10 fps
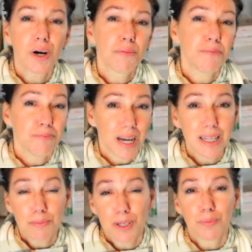but
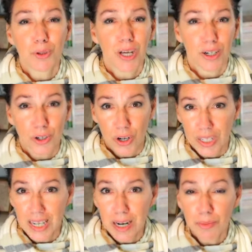many people that are on
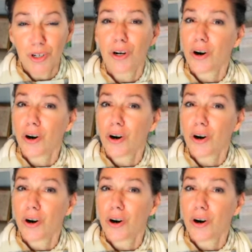camera